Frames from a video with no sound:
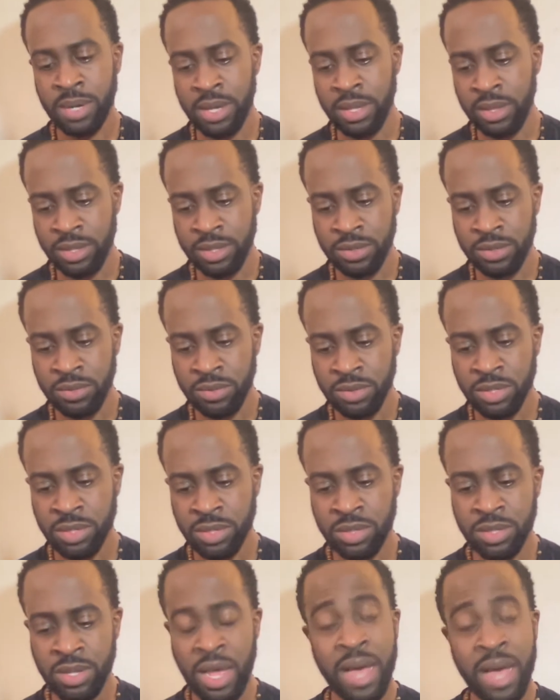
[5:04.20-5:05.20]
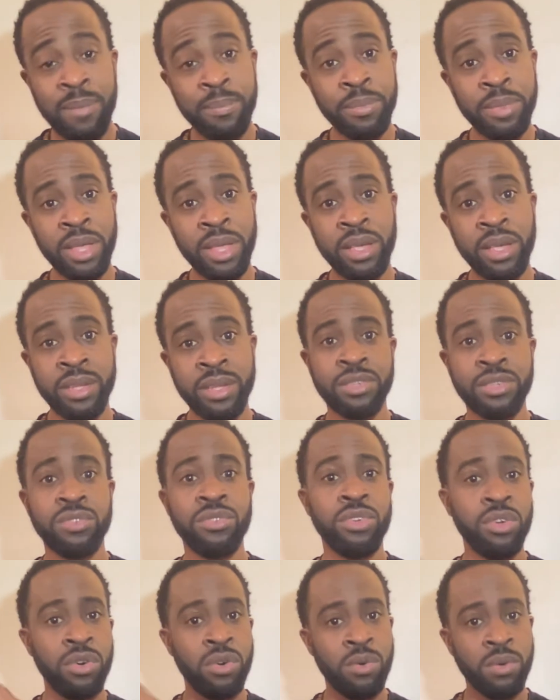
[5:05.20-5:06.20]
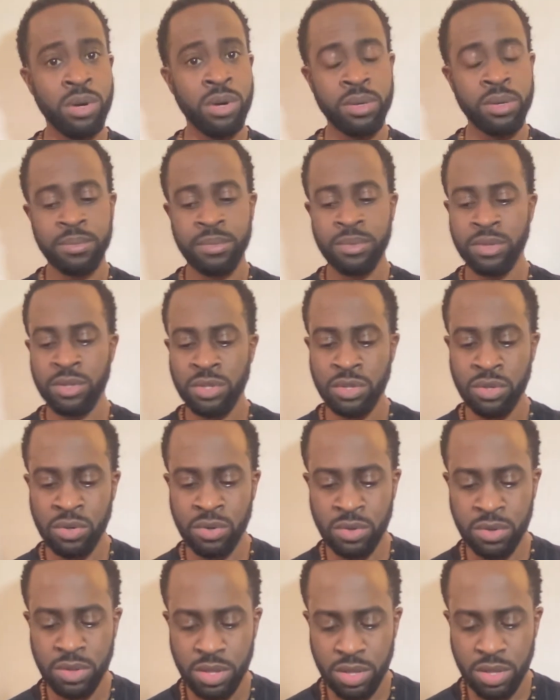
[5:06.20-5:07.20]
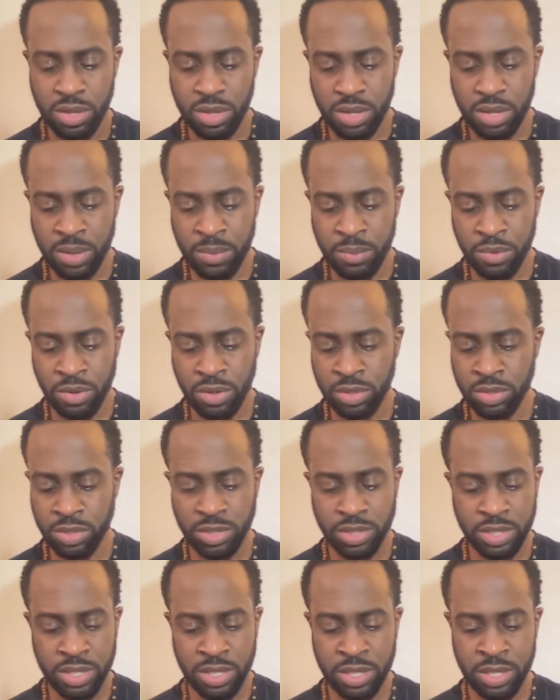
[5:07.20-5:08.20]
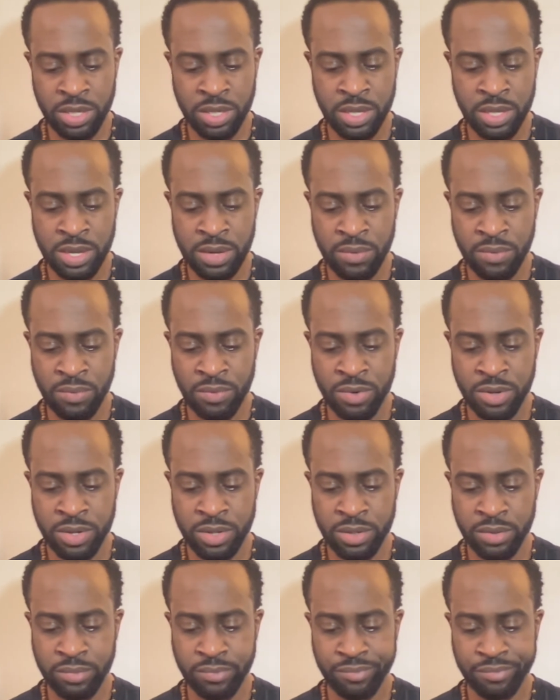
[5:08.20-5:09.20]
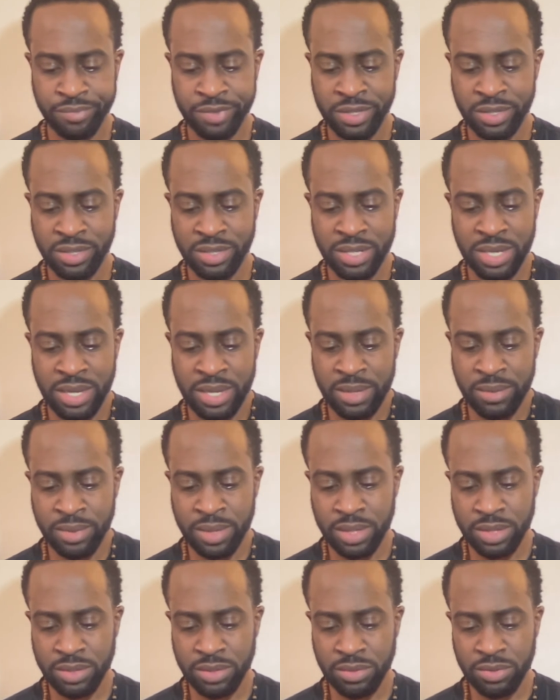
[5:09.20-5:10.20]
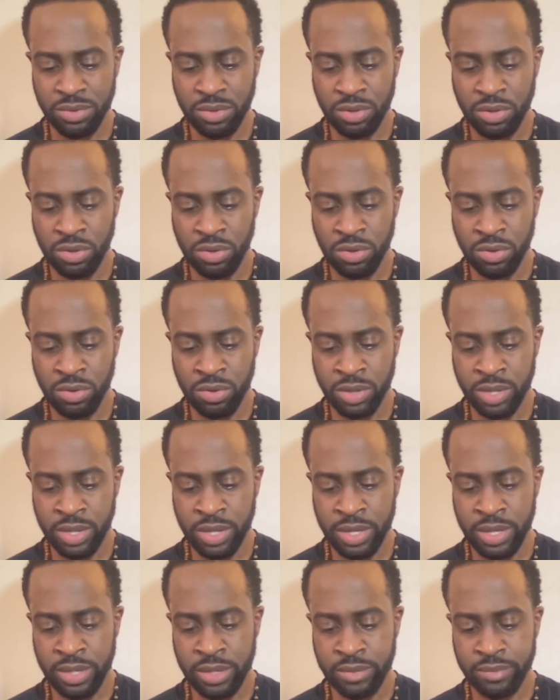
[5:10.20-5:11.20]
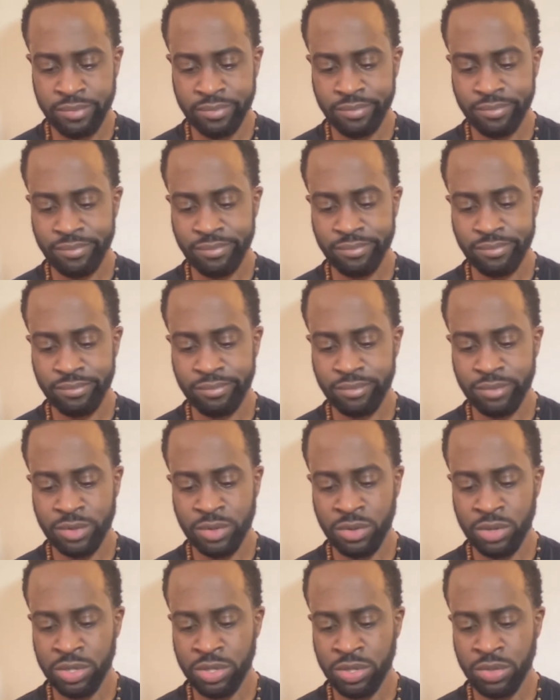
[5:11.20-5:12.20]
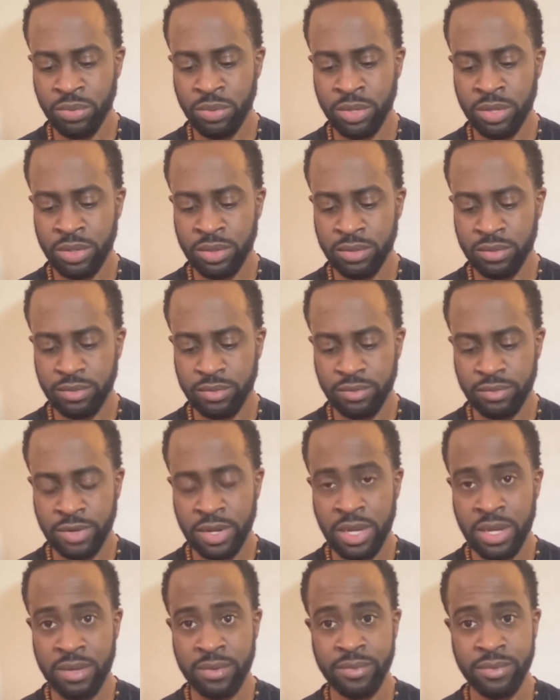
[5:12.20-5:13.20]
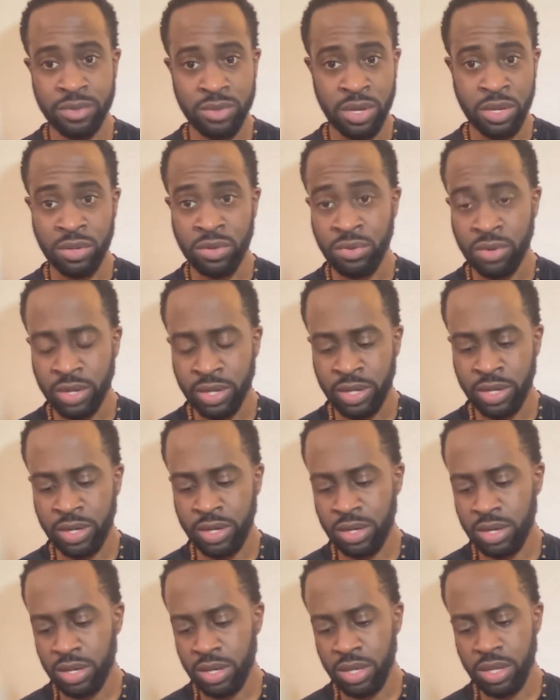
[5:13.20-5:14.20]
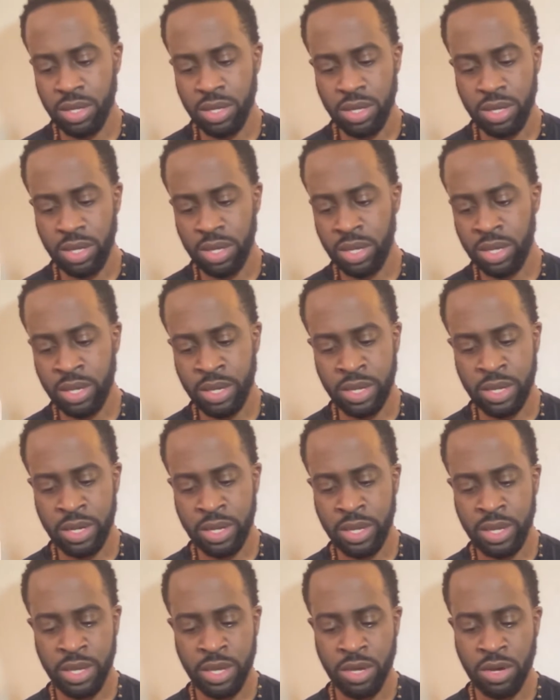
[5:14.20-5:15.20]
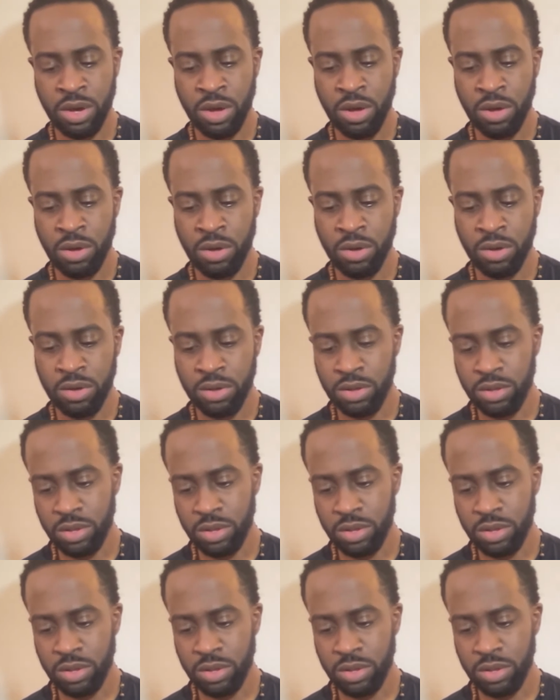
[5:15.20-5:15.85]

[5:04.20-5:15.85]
this one because I'm thinking it's going to go up. So I'm going to say let's say I think it's going to go to 12.5. So I go there and I hit call,